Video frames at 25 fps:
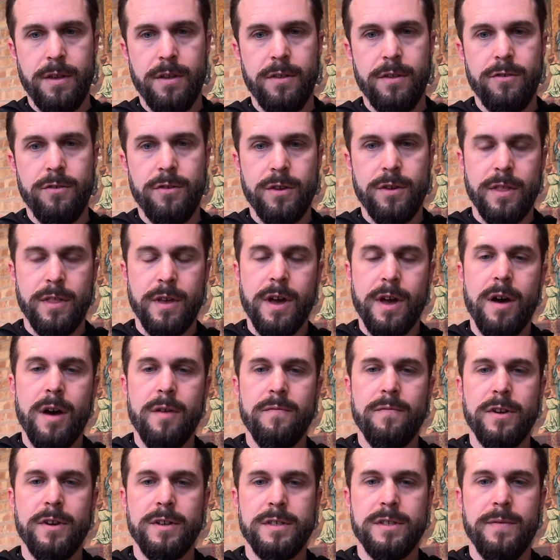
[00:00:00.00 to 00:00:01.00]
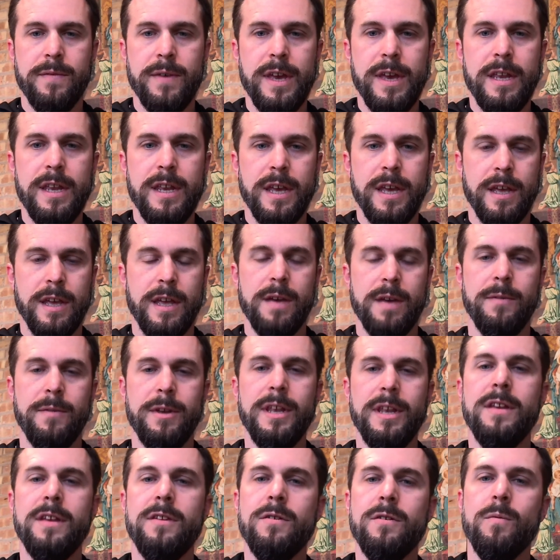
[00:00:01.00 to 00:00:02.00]
to the comforts of eating, and we
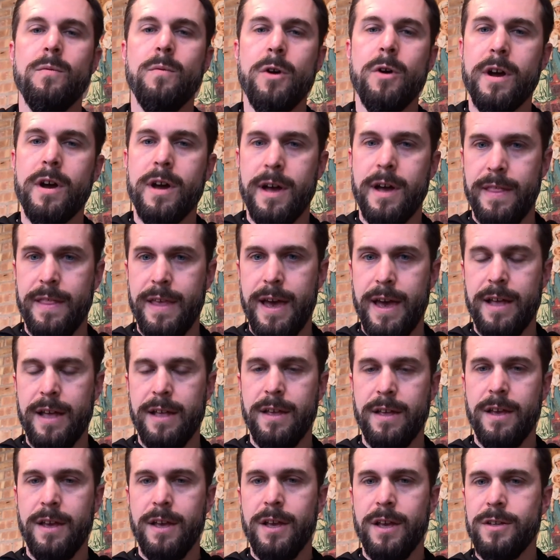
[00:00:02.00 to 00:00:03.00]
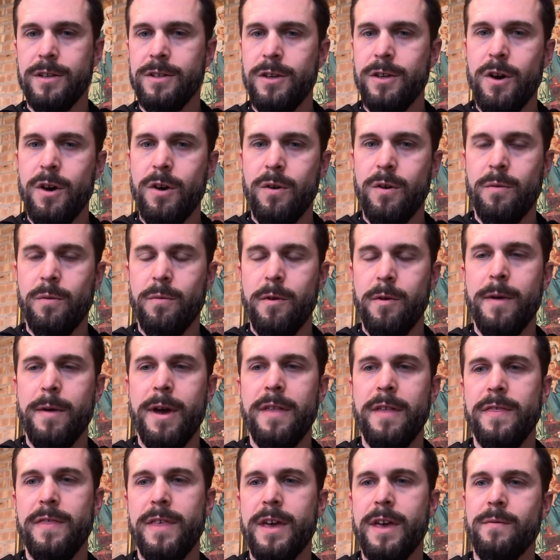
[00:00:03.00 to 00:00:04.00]
need to work on that. So we
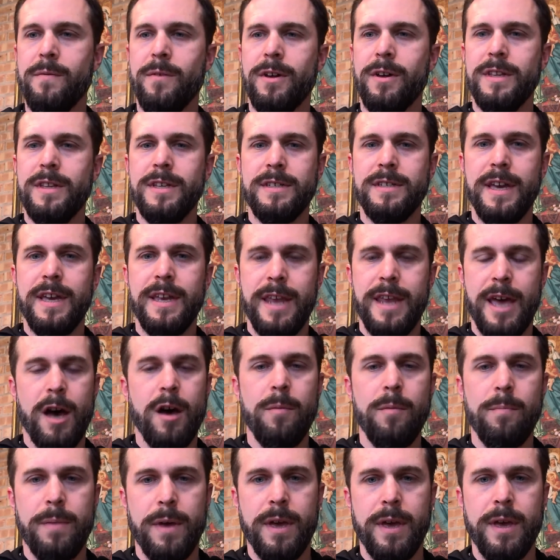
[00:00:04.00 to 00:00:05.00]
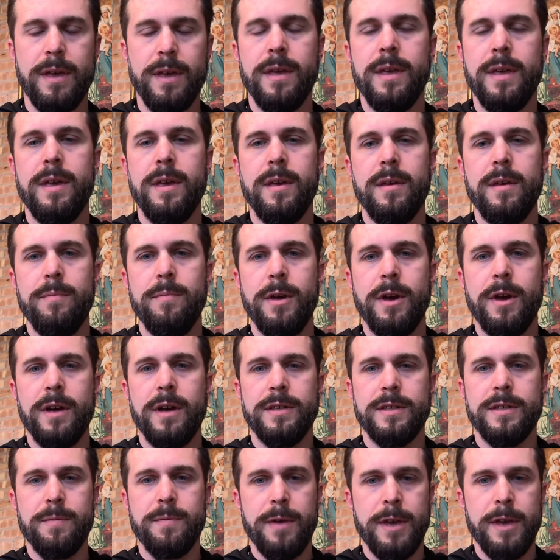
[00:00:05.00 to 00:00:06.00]
might think, well, this ain't helping
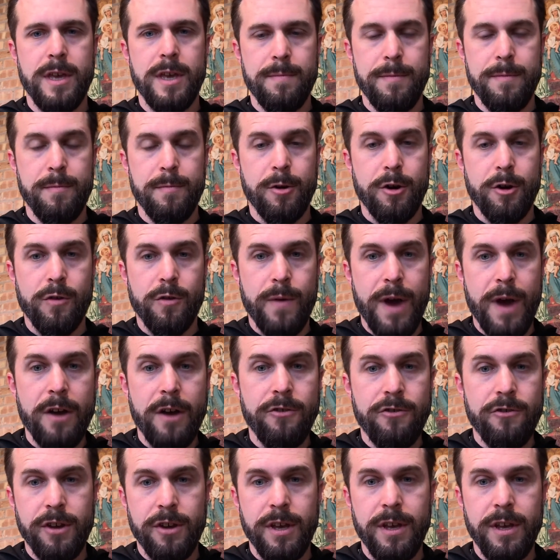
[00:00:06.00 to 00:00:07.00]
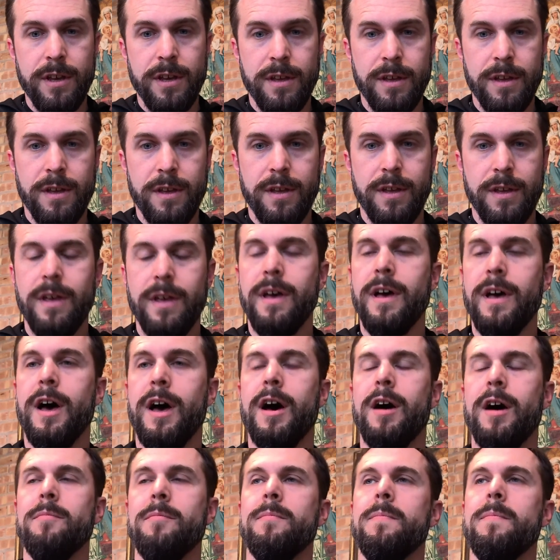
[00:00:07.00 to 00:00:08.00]
because it's making me more grouchy.
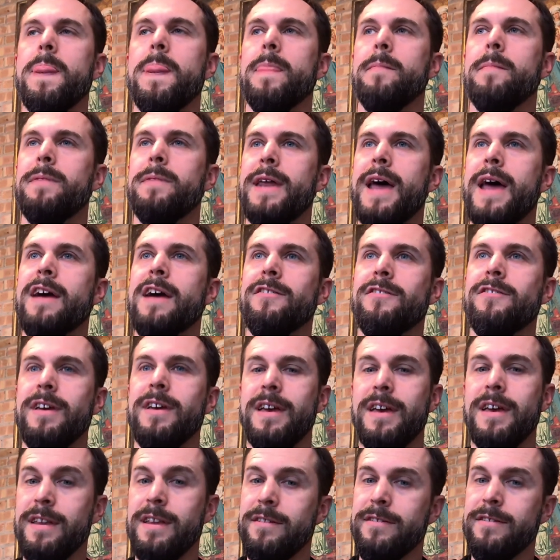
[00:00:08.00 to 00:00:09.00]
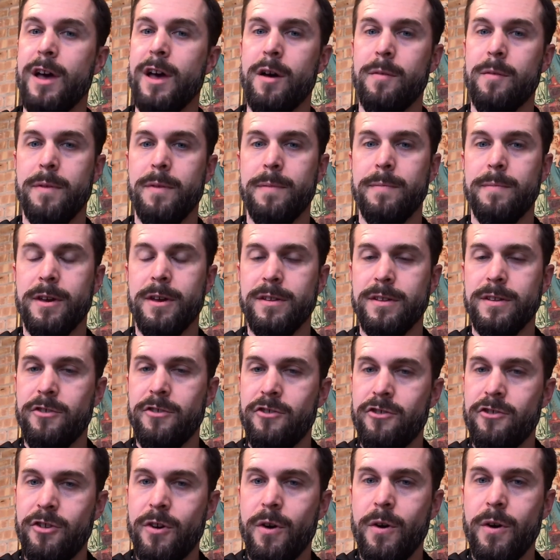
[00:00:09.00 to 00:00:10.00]
But actually, it is helping because it's
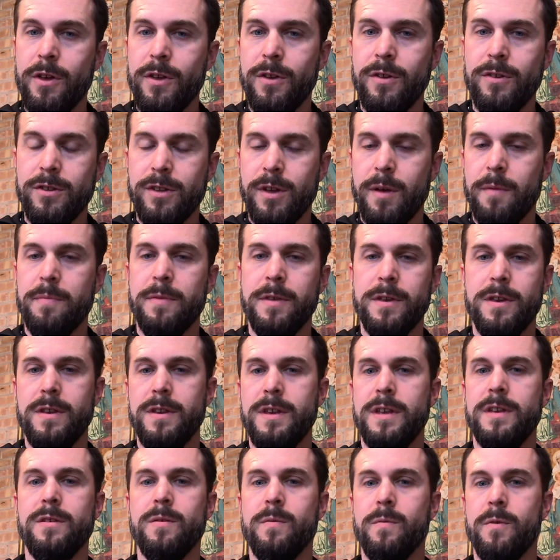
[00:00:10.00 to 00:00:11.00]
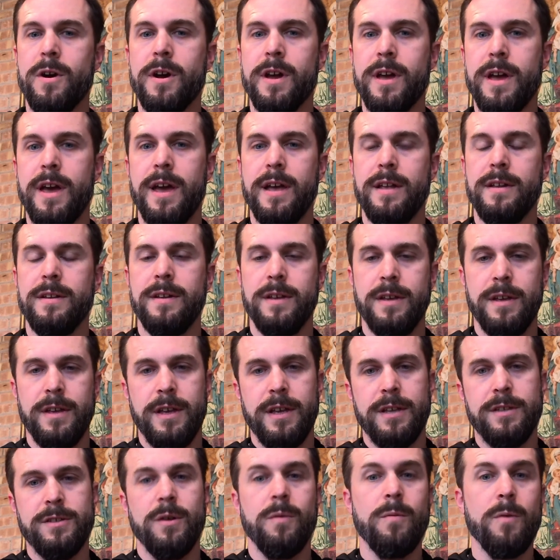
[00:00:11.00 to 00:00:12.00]
showing you something you need to work at.
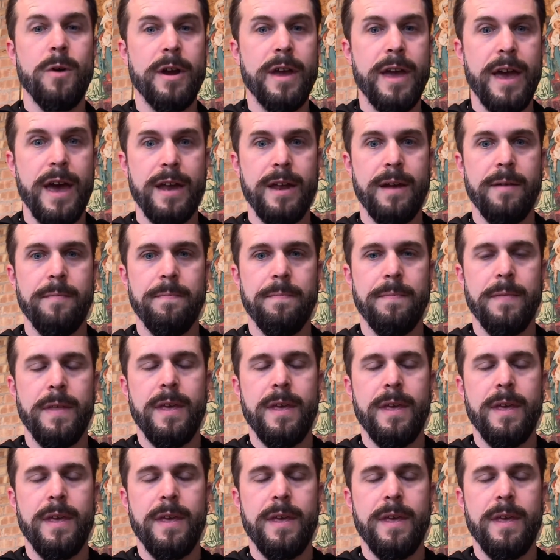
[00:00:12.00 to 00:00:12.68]
And so work at it.